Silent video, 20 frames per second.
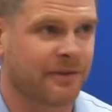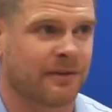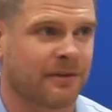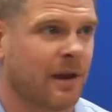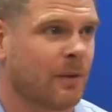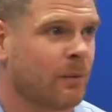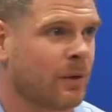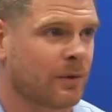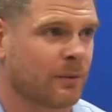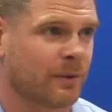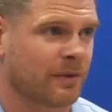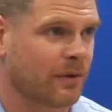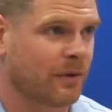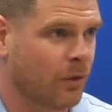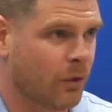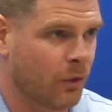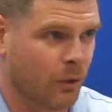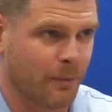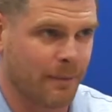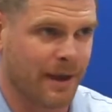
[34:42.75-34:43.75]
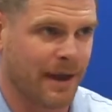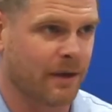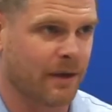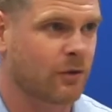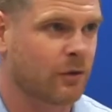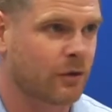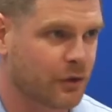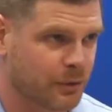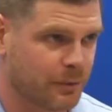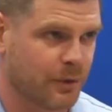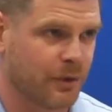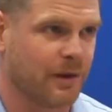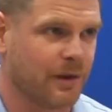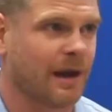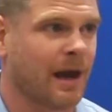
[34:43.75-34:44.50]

I worked with the whole medical community.